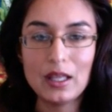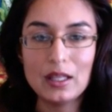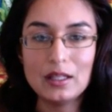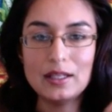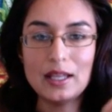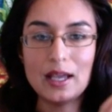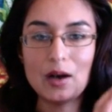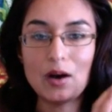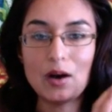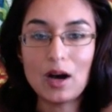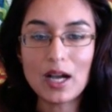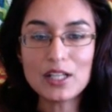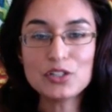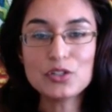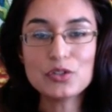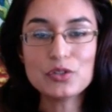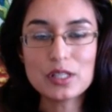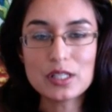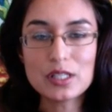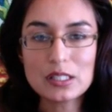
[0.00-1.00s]
Now, I
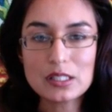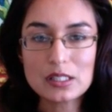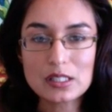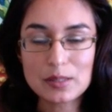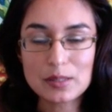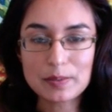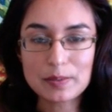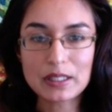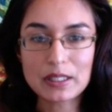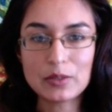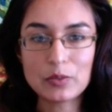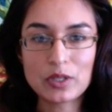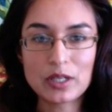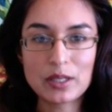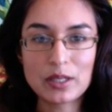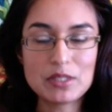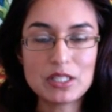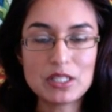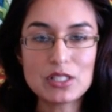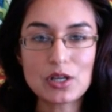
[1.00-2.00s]
do this typically when
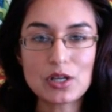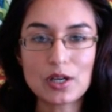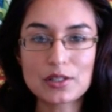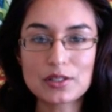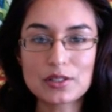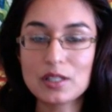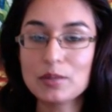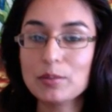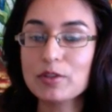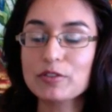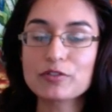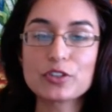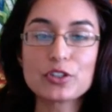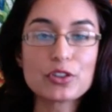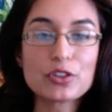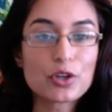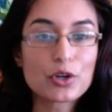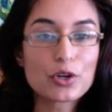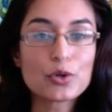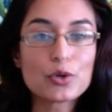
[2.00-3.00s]
I'm detoxing, but for
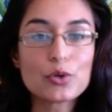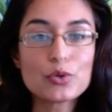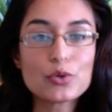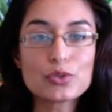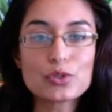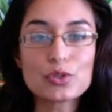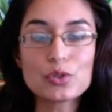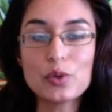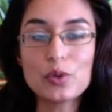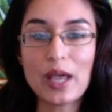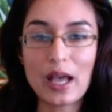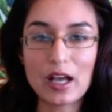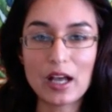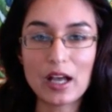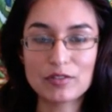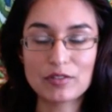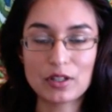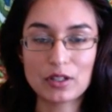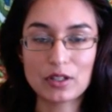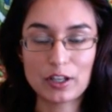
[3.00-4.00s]
those who
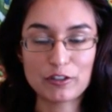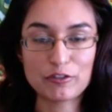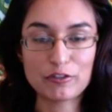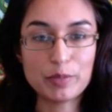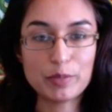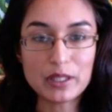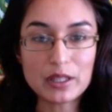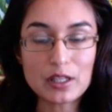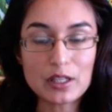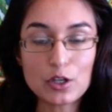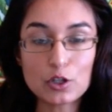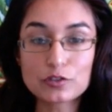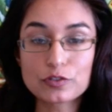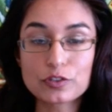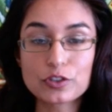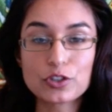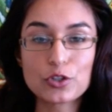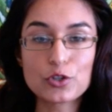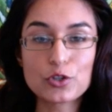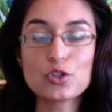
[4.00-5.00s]
have a lot of pitta or
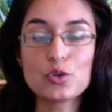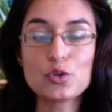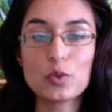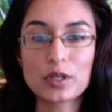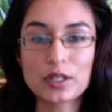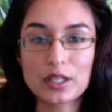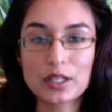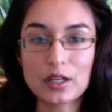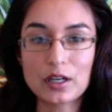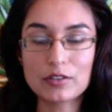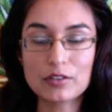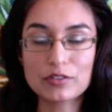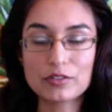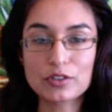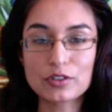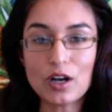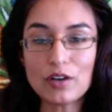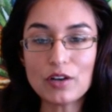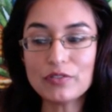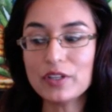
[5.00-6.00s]
for those who want to get off of
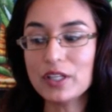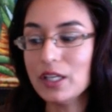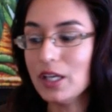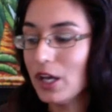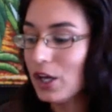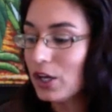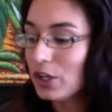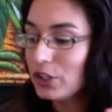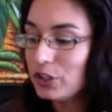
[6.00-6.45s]
coffee,